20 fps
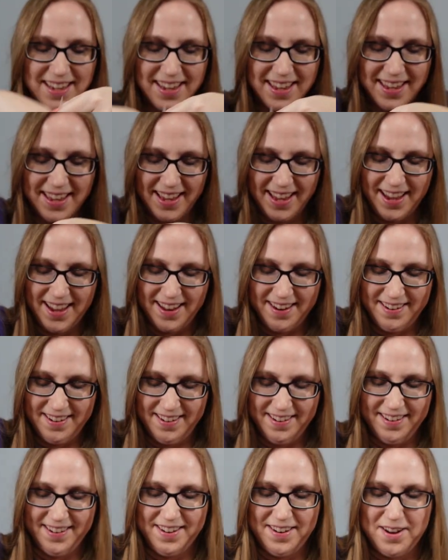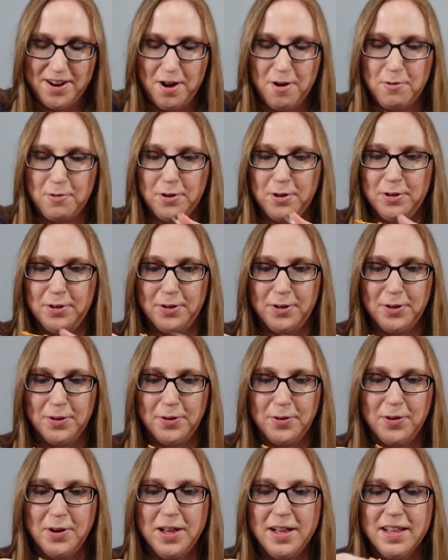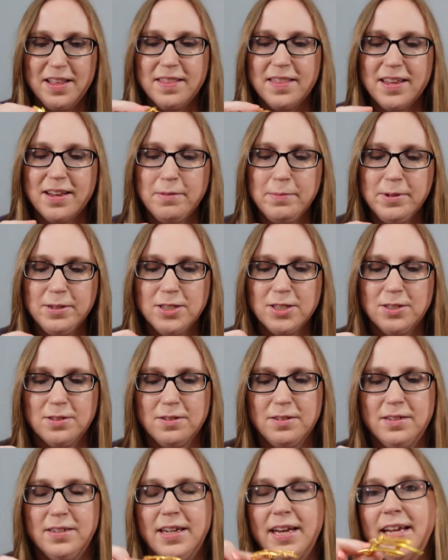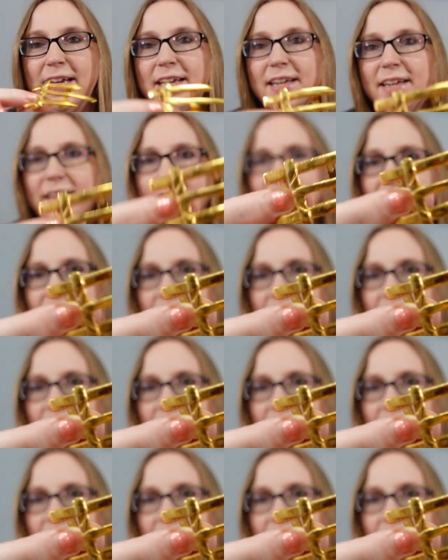Again, no clue they almost look like